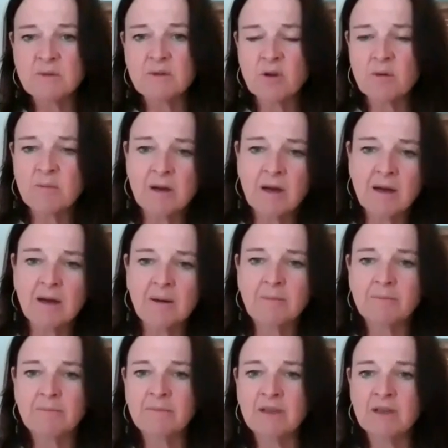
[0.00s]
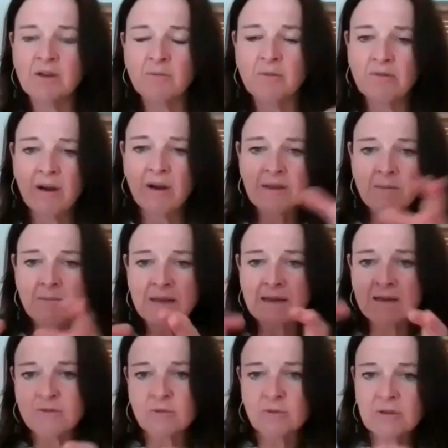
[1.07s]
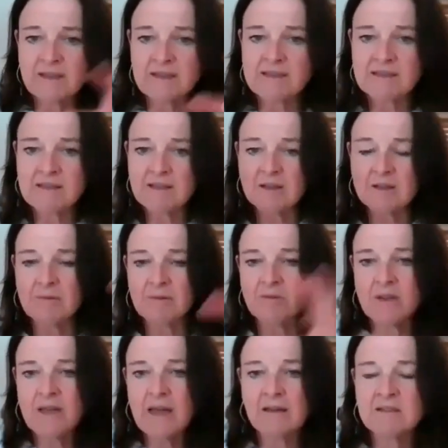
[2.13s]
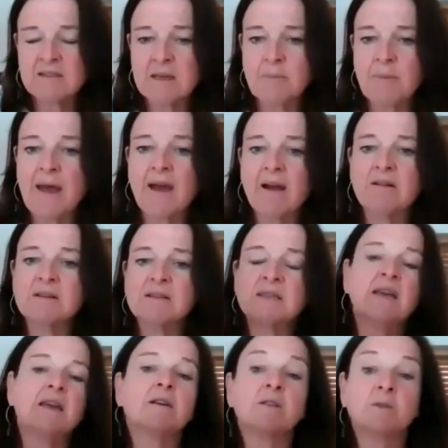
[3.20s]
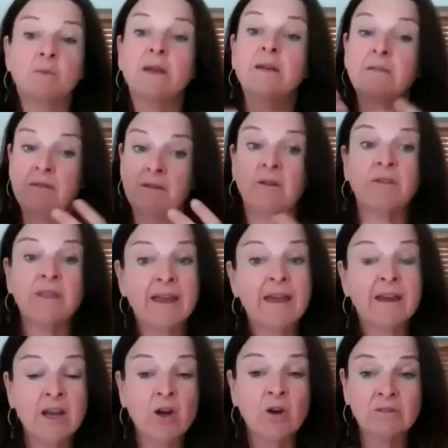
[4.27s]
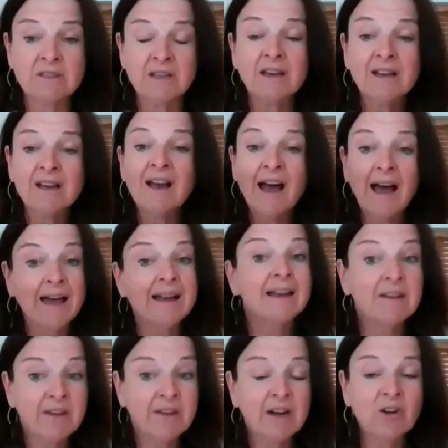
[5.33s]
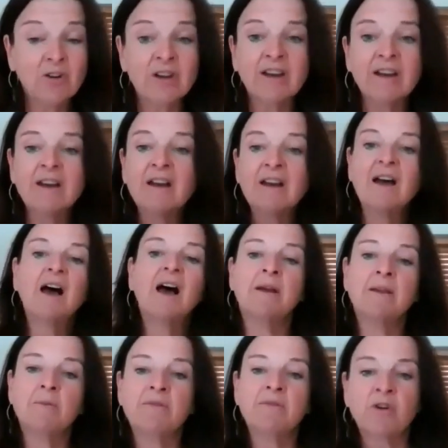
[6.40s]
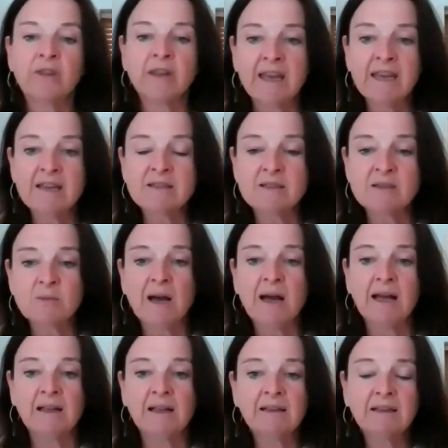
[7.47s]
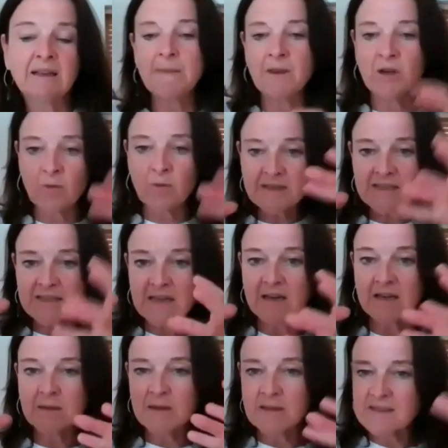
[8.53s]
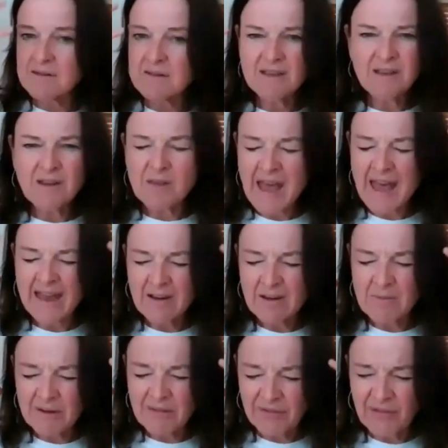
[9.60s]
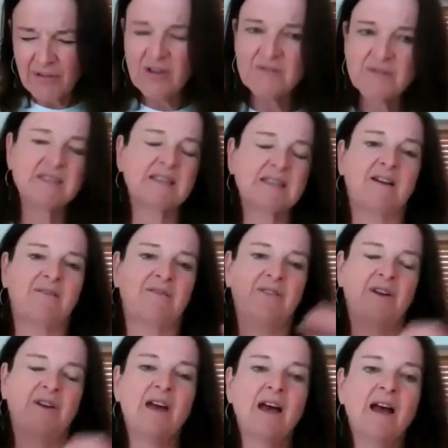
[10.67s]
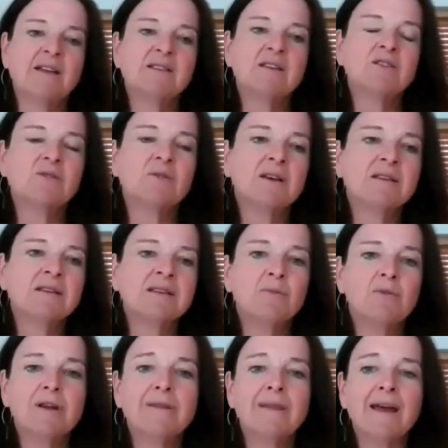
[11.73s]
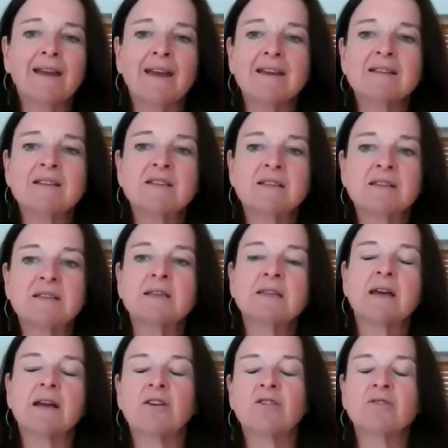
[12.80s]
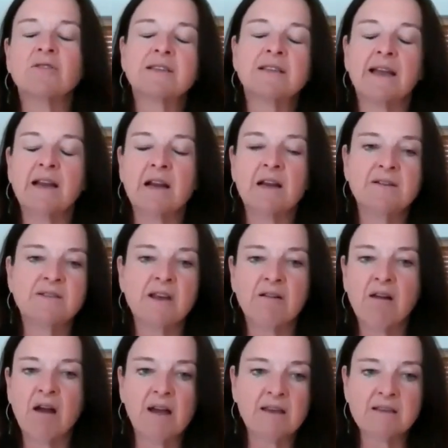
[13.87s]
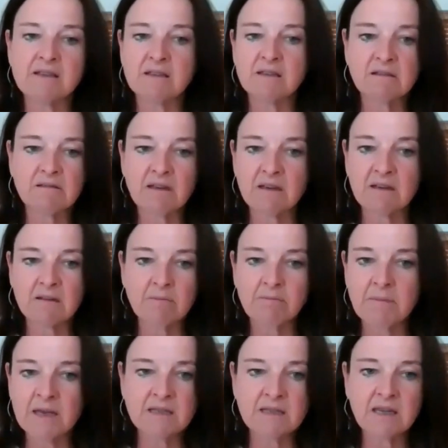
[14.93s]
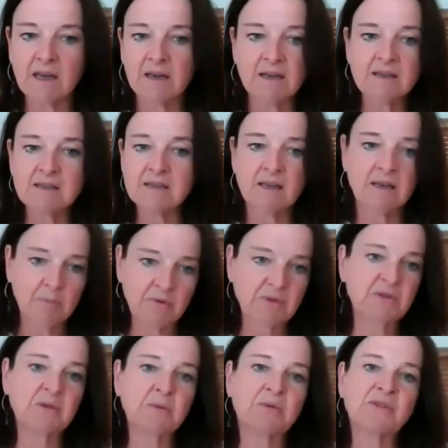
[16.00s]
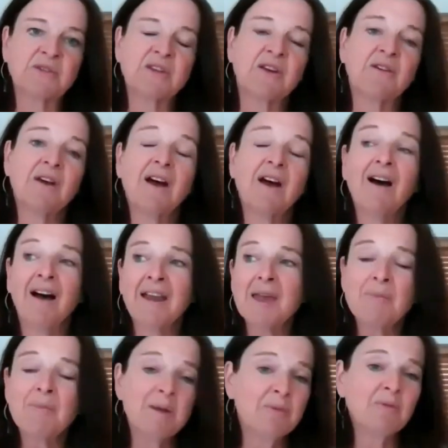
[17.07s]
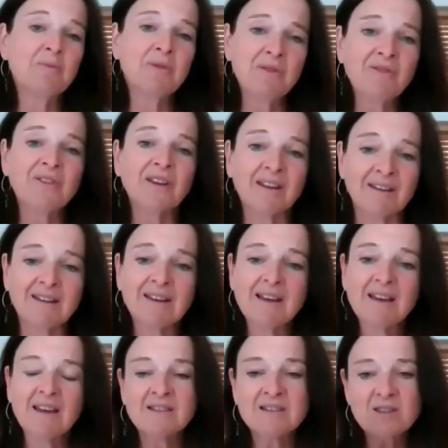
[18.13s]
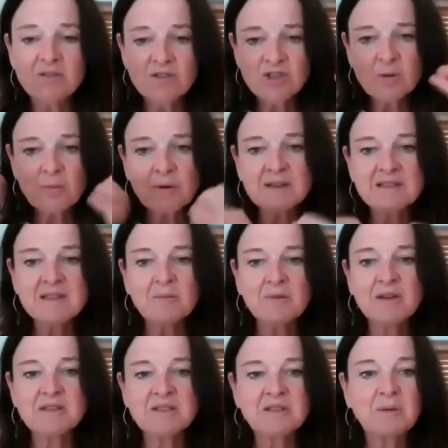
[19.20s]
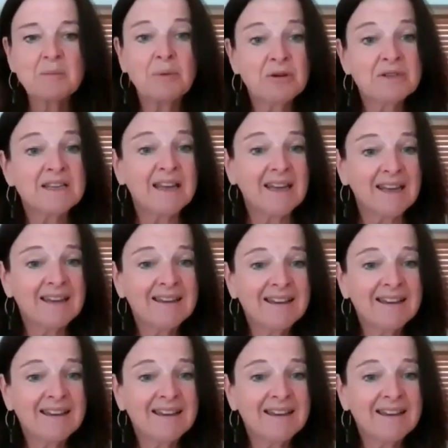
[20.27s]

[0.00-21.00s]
with your mom, we're right in the middle of all this. We've got elderly parents here because they're getting older and living longer, and then we've got the kids as well. We're stuck in the middle. The head can be full of stuff. And so to ask someone in that case to sit down, cross-legged, close their eyes and meditate is impossible. So I get people moving. As soon as you bring someone into the body